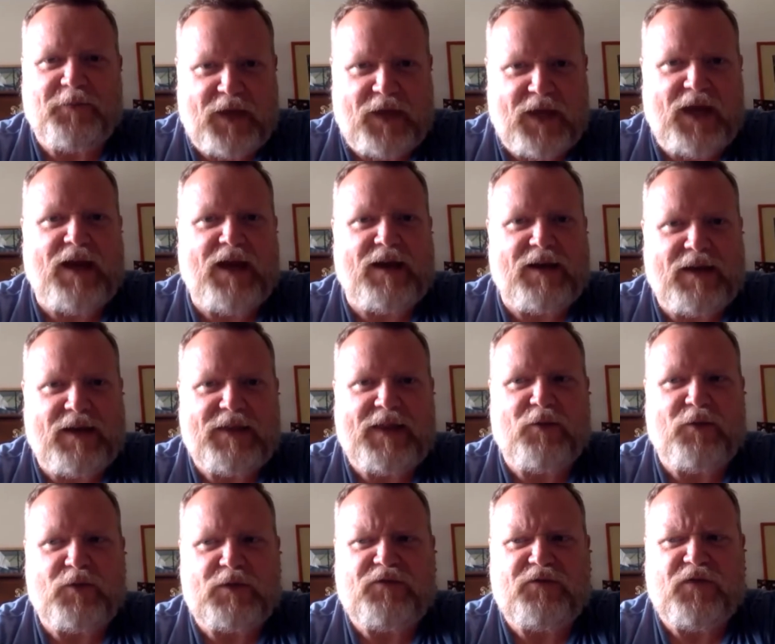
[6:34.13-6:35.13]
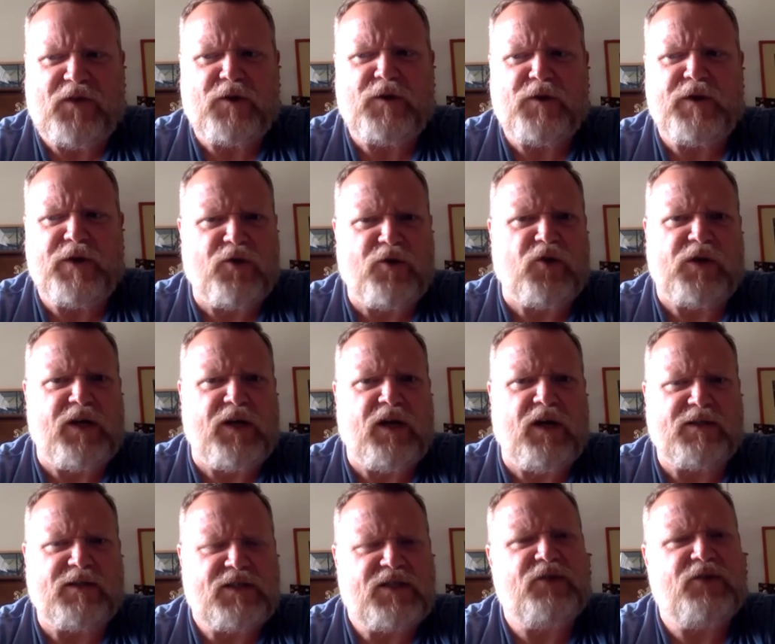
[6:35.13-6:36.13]
Yeah, and that was fairly early
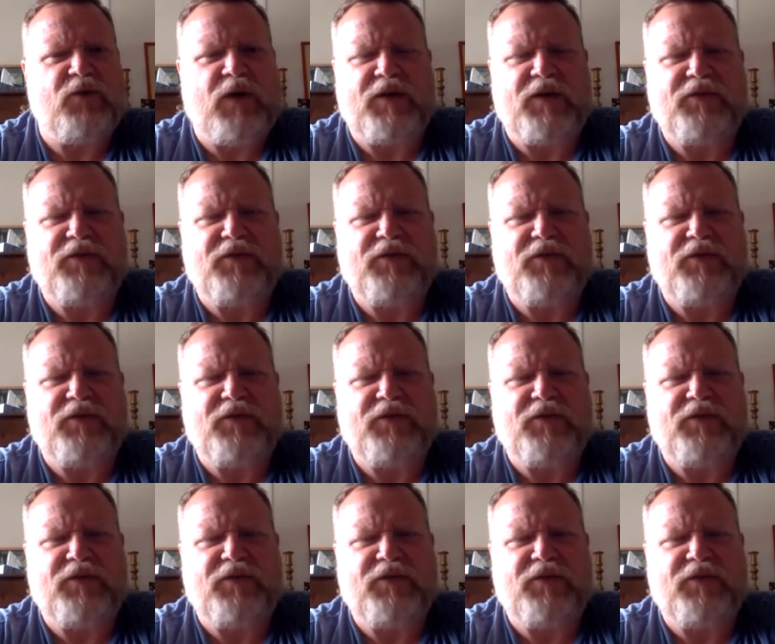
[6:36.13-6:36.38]
on too.